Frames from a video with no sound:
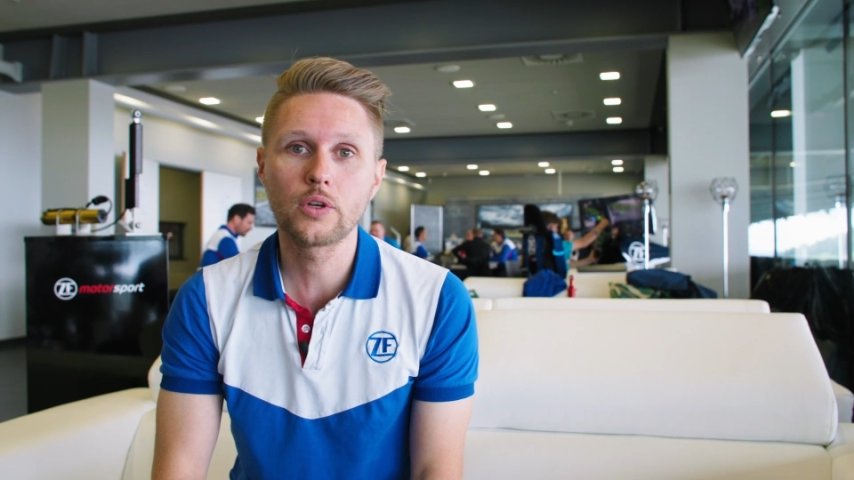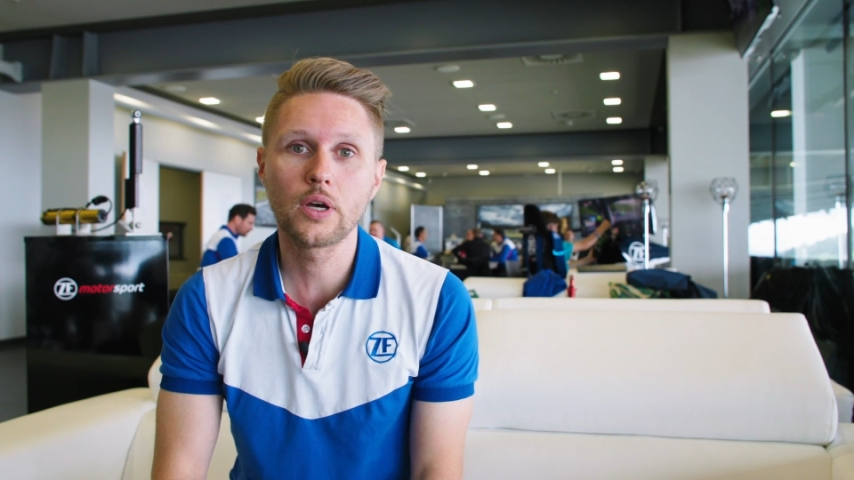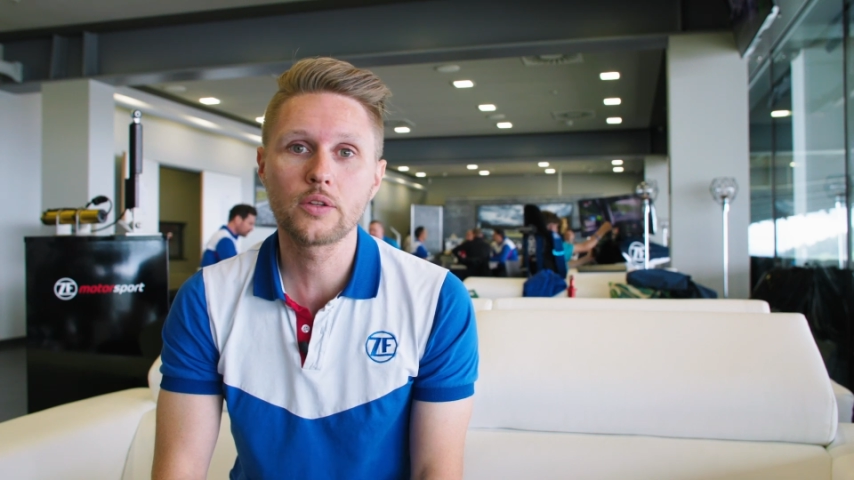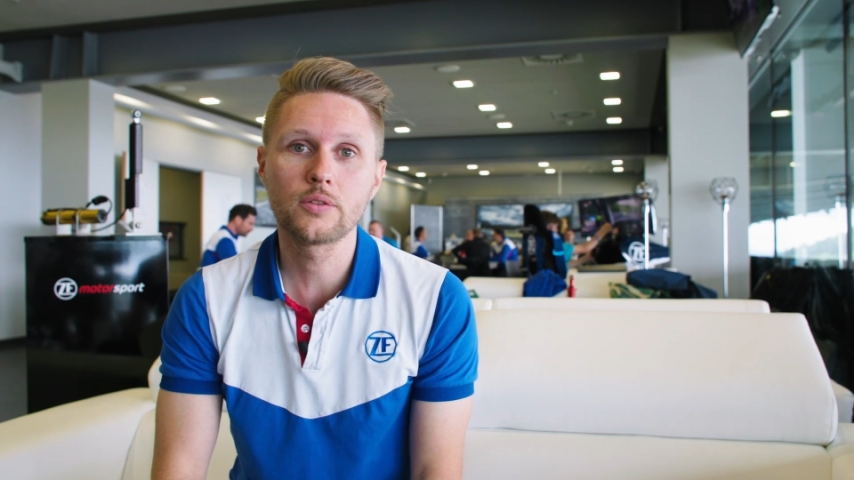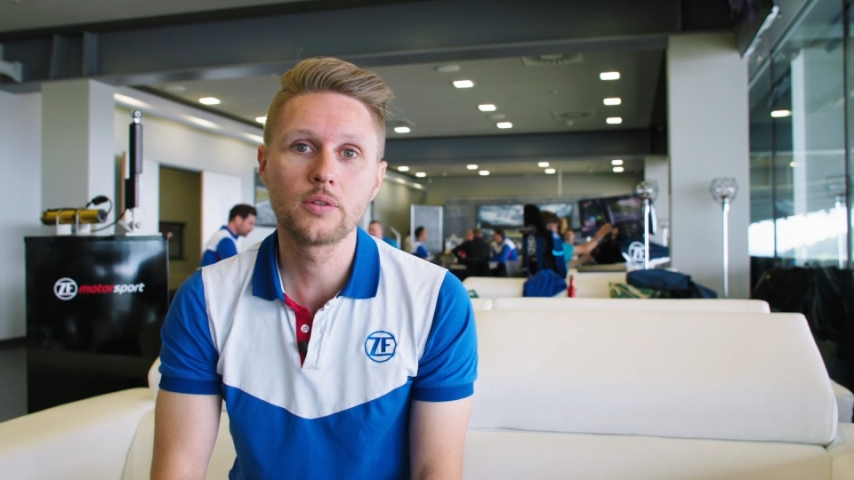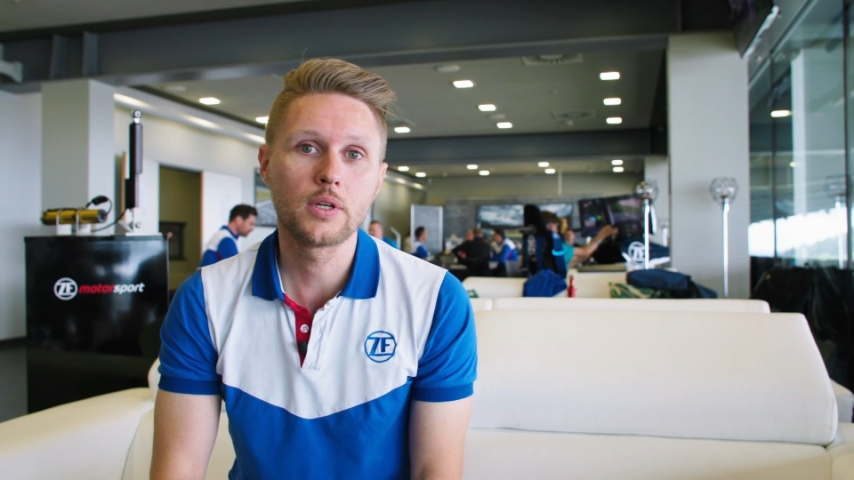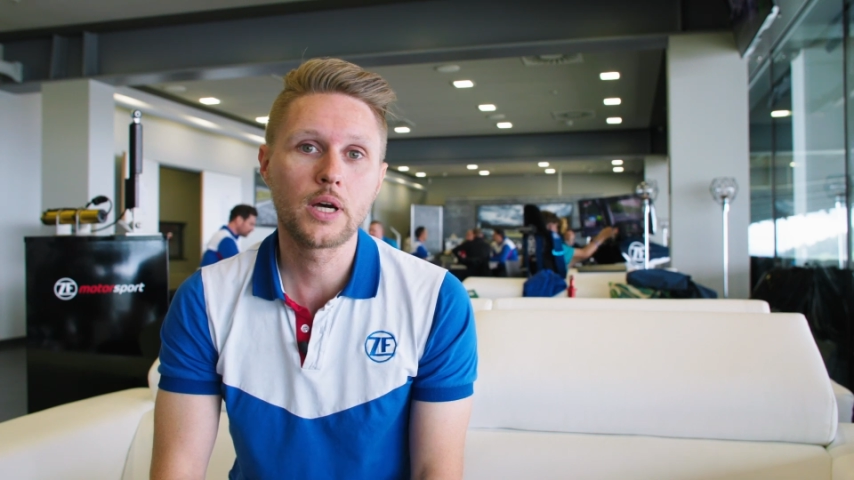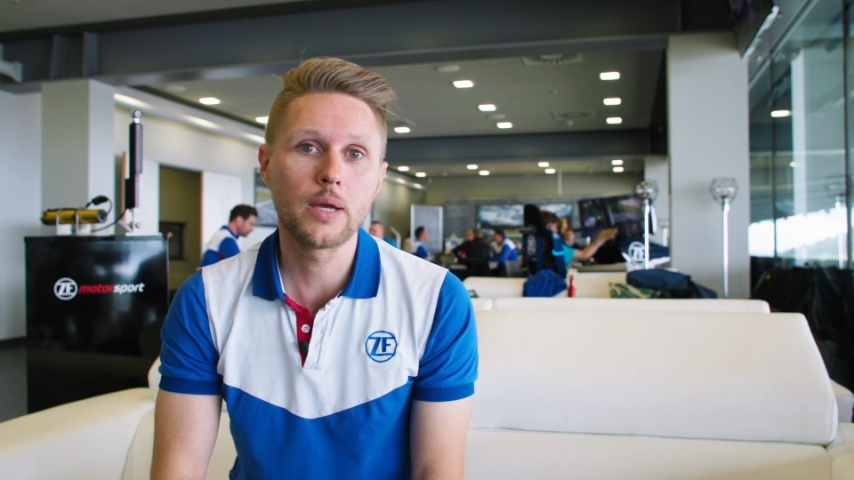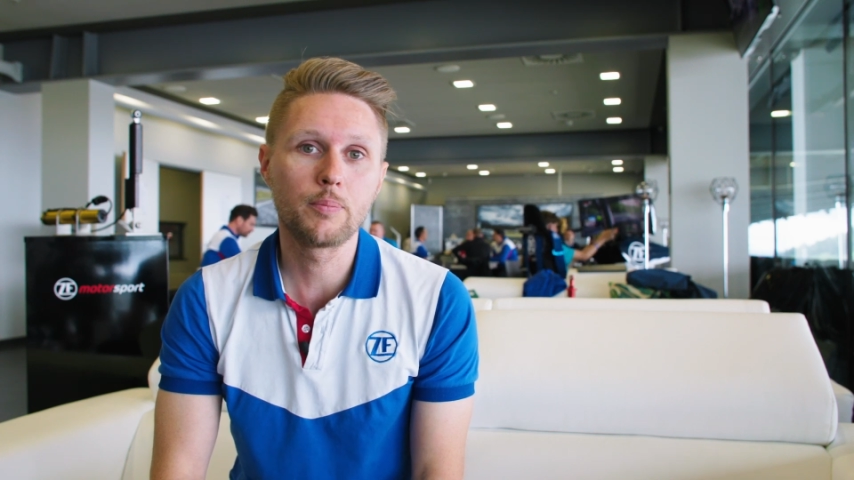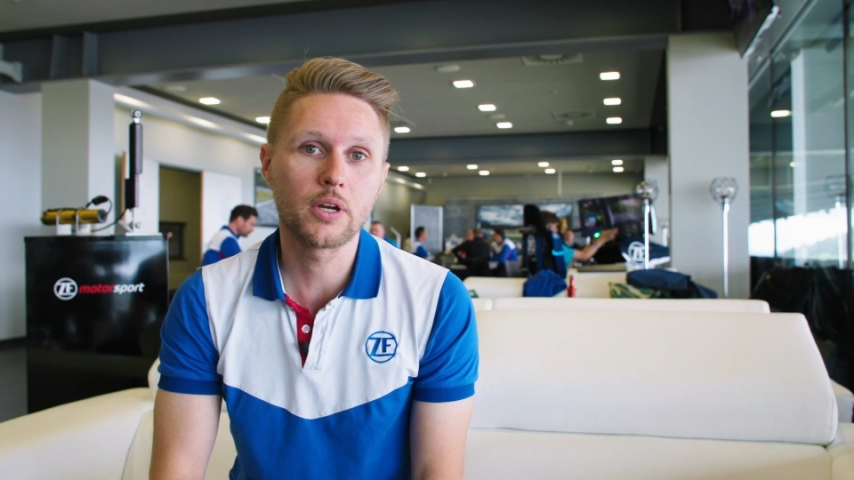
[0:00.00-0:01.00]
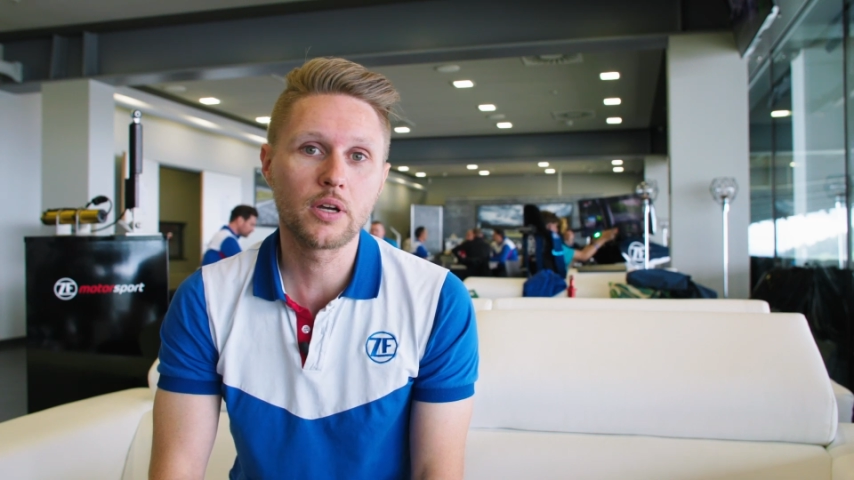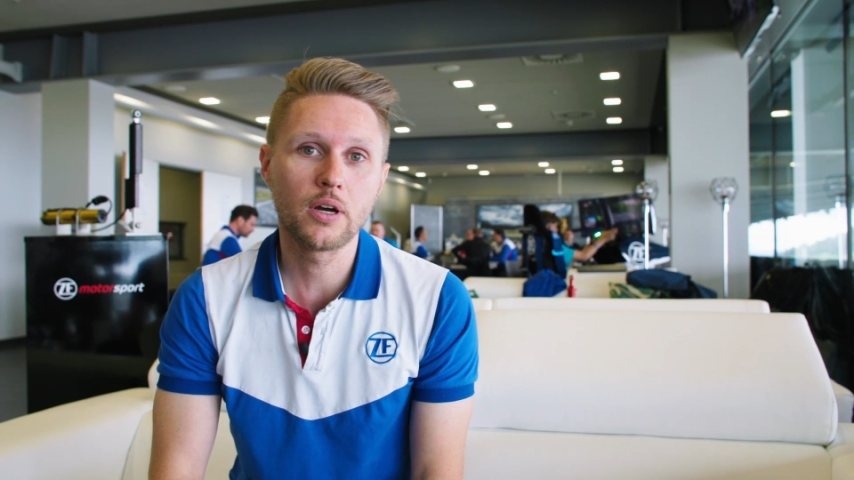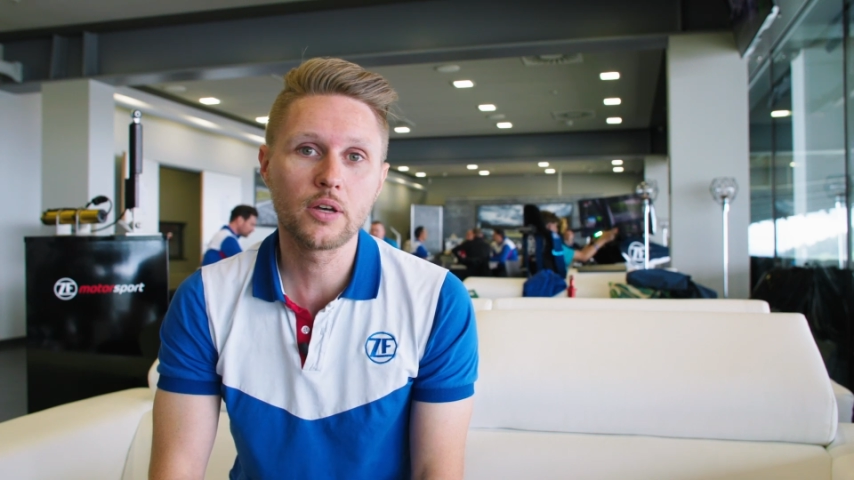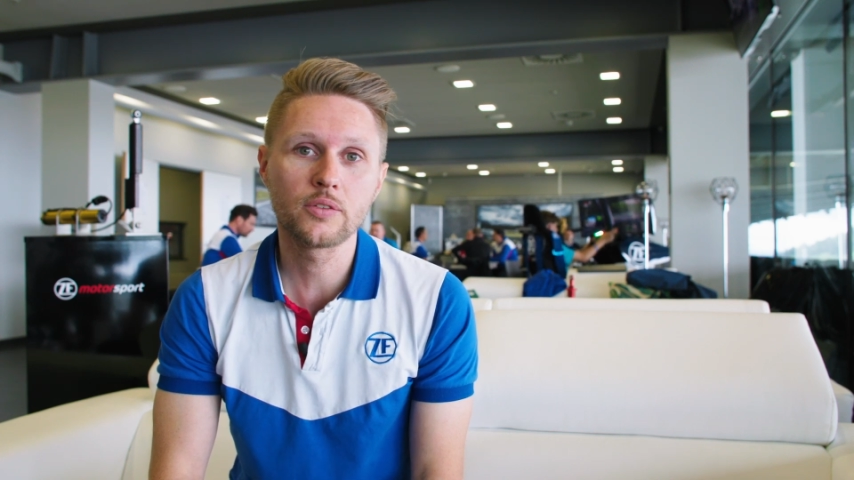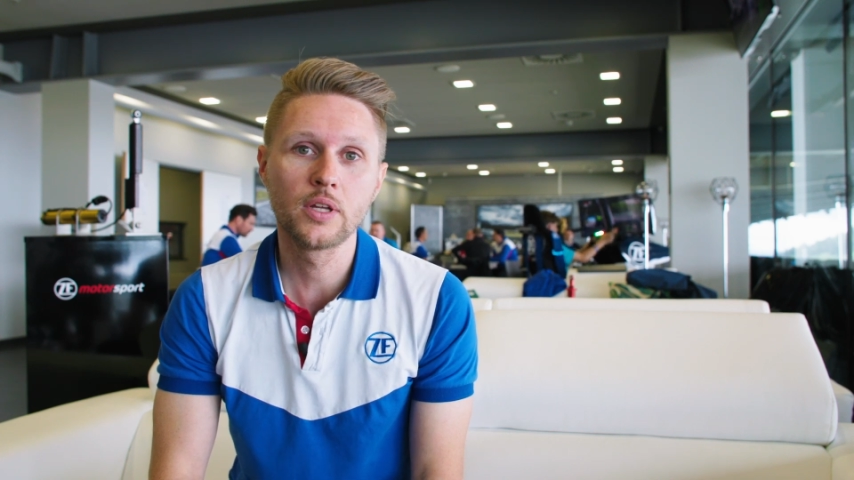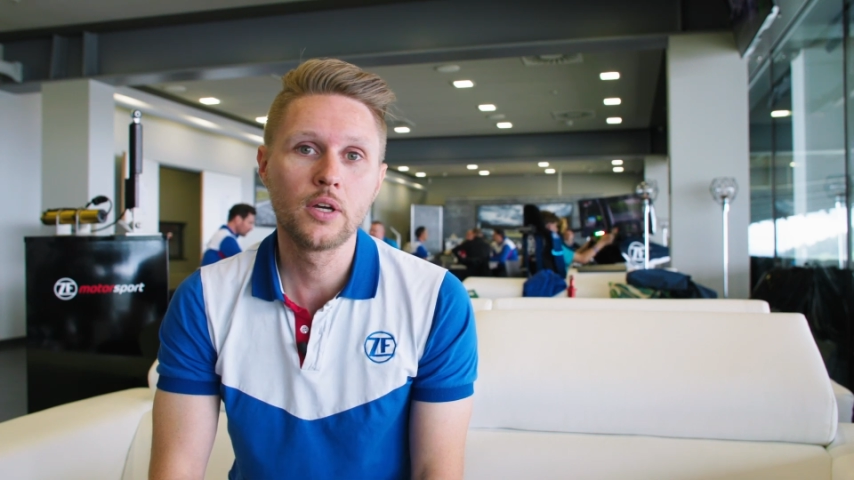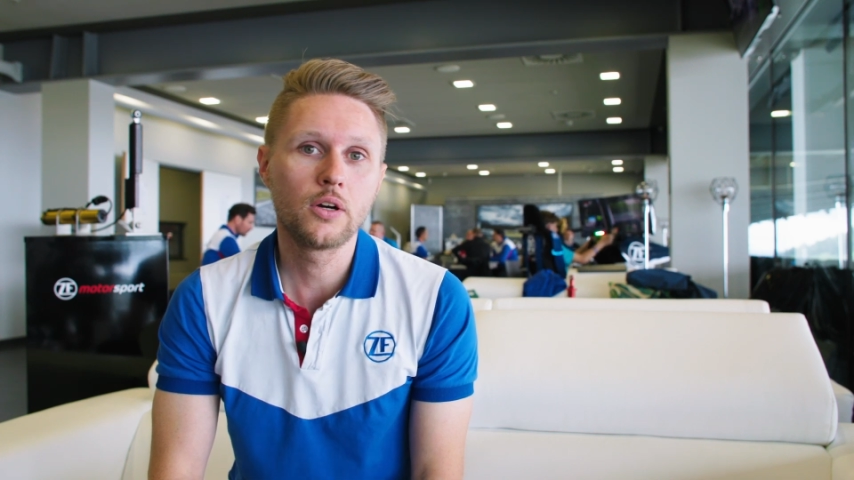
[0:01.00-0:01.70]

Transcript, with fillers: cars, hypercars,